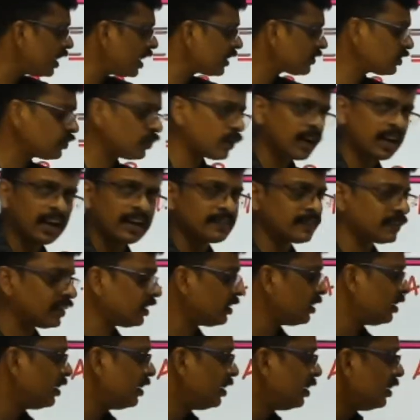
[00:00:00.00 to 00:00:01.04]
as your
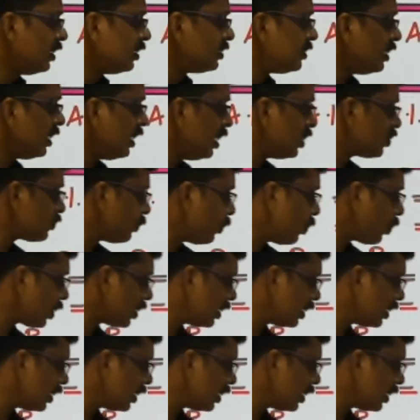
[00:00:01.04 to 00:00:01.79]
answer, 3 is more